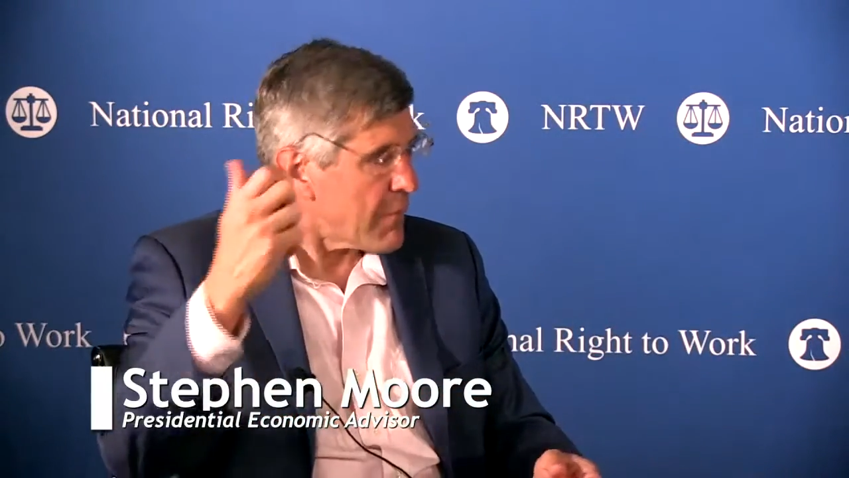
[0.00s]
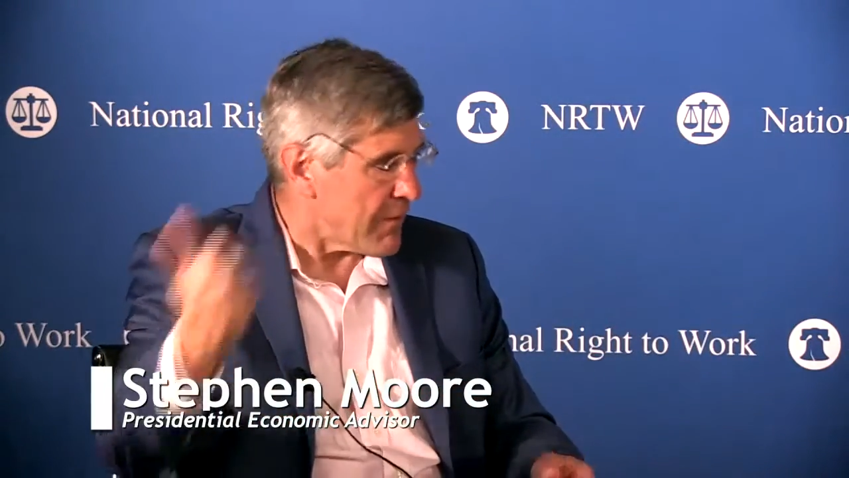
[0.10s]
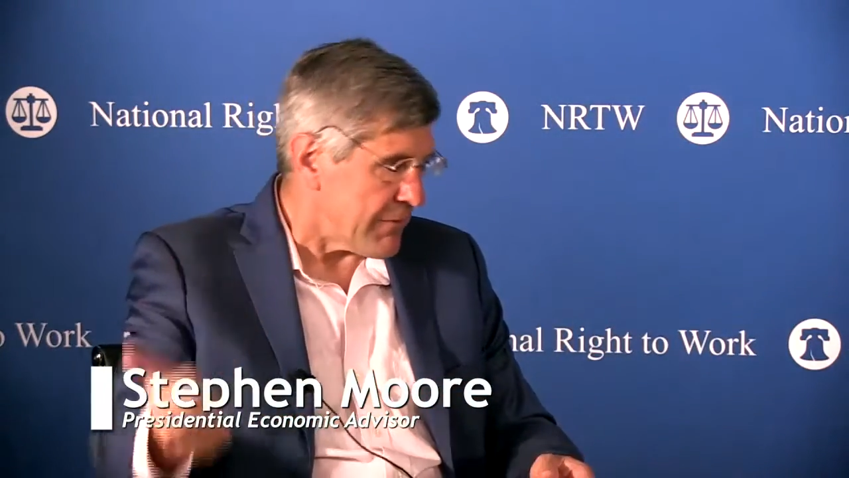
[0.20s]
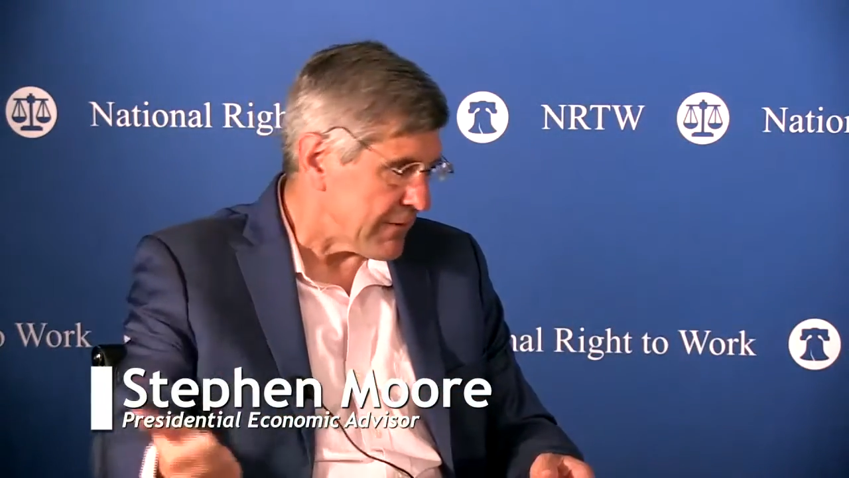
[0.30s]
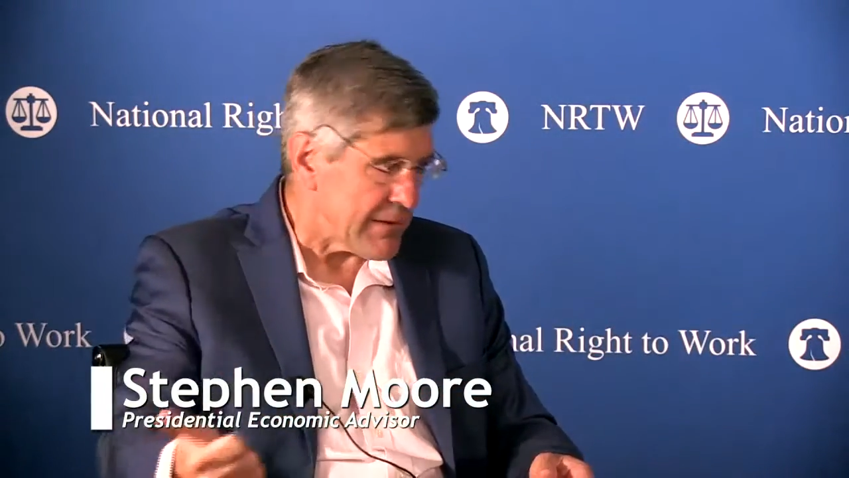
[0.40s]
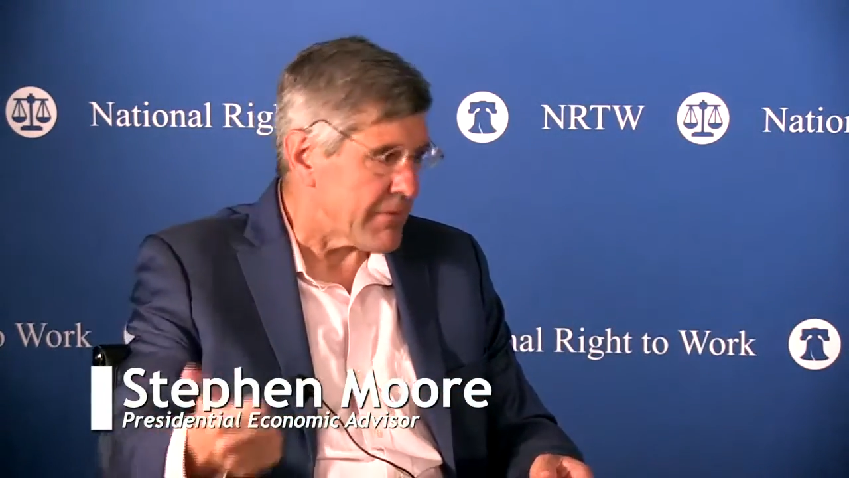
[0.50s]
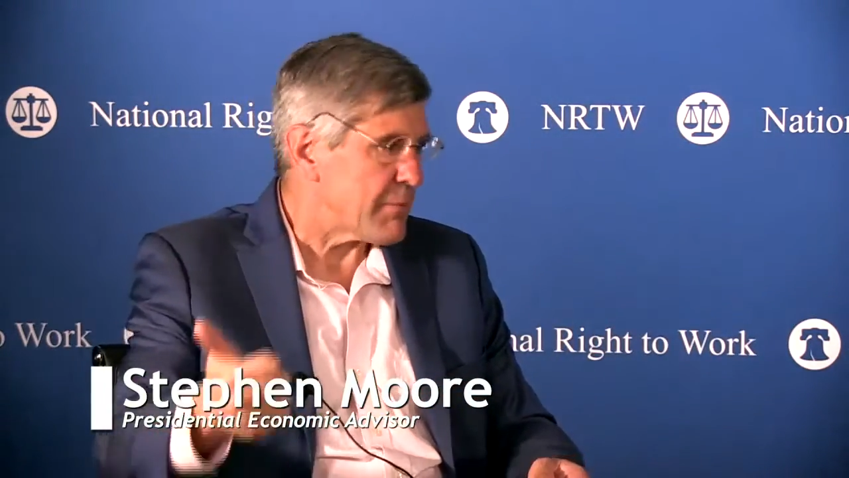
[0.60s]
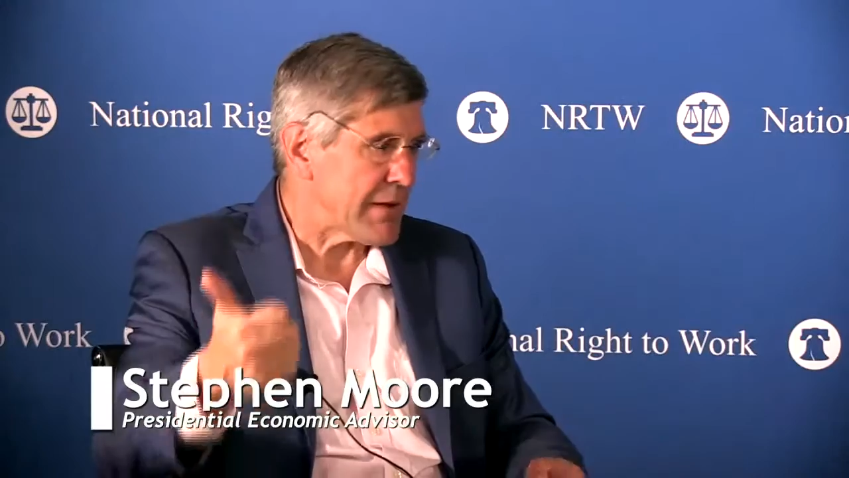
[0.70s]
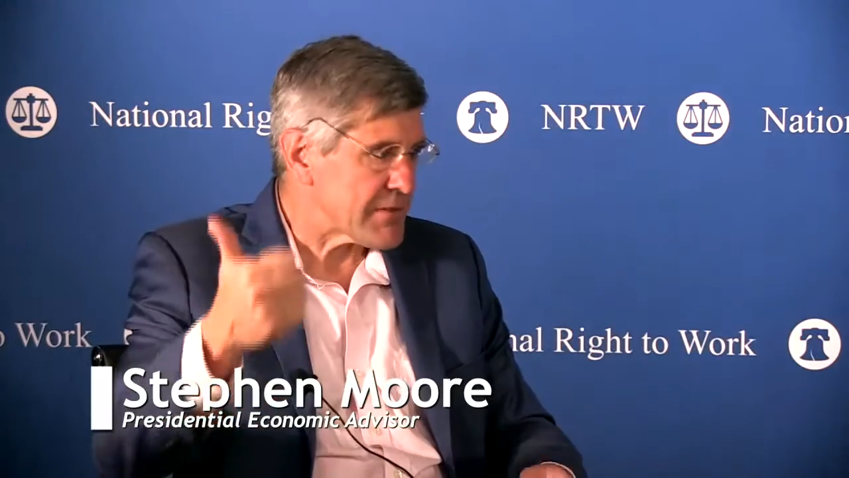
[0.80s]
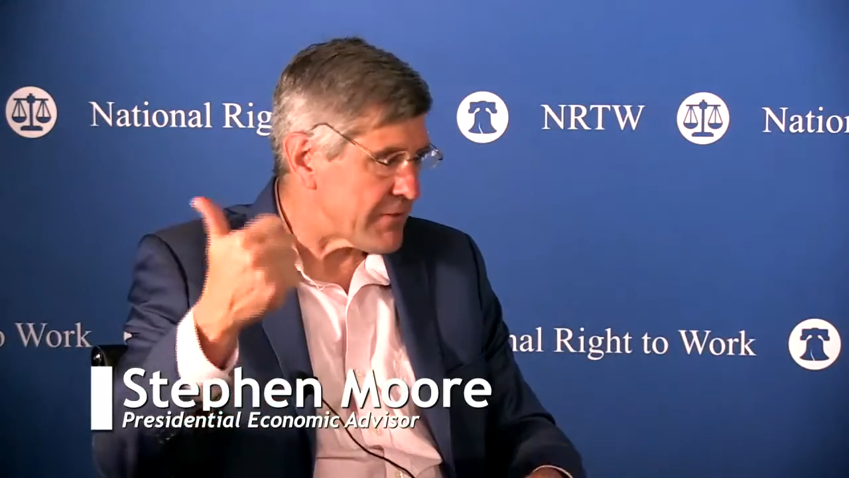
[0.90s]
If you live
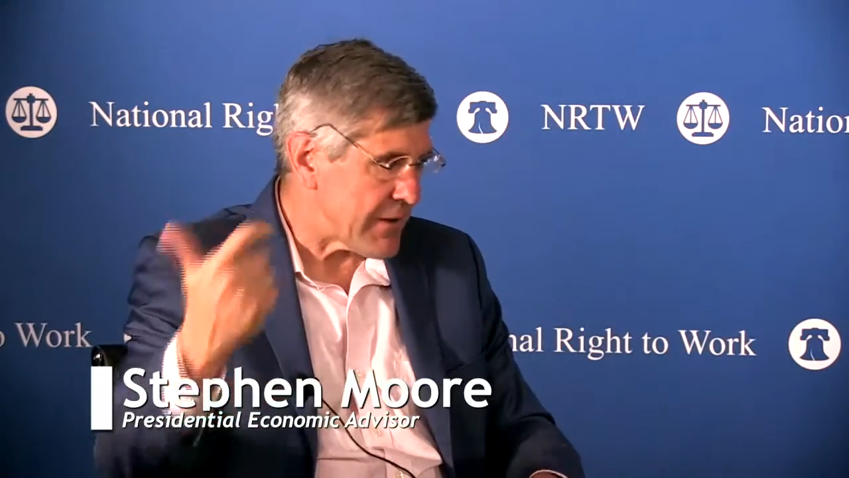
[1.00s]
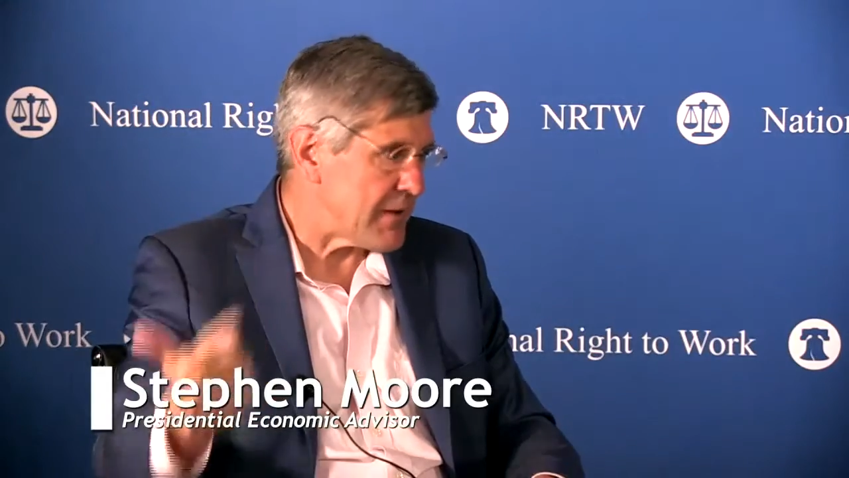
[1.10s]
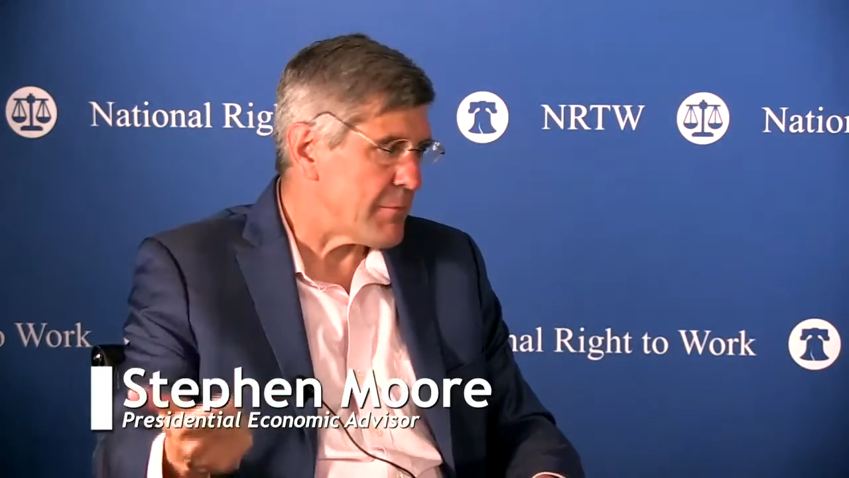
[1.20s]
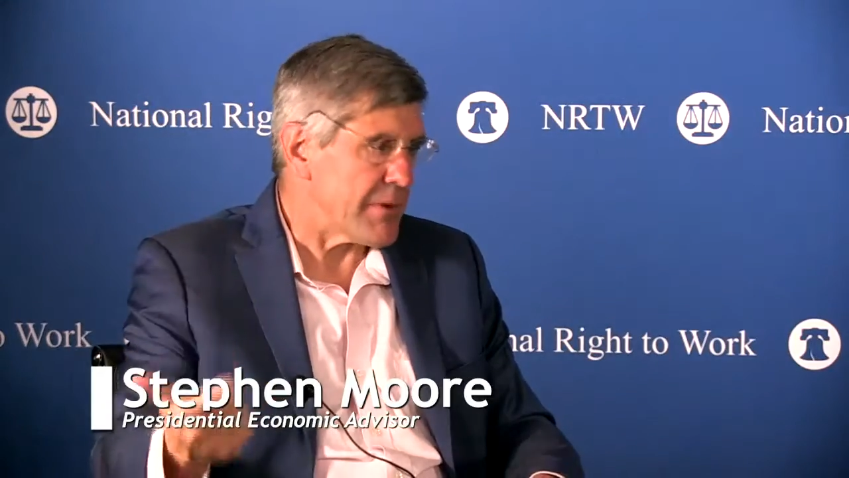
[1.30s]
in Pennsylvania,